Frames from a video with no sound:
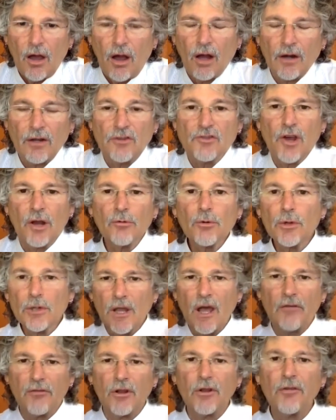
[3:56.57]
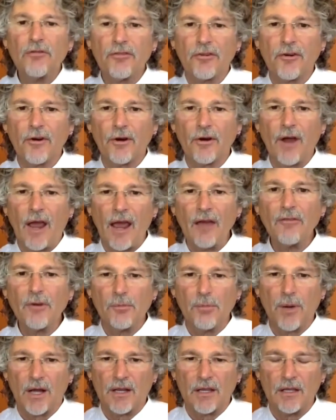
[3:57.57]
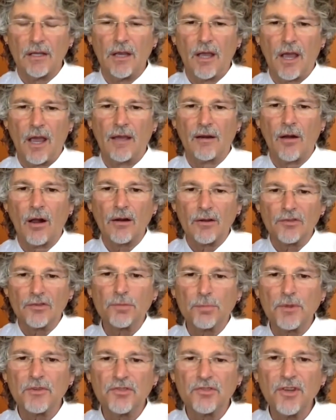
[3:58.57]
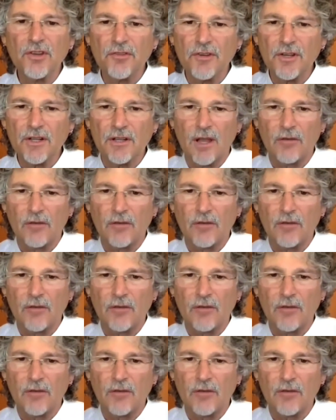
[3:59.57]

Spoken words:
on a general level for everybody, and on a specific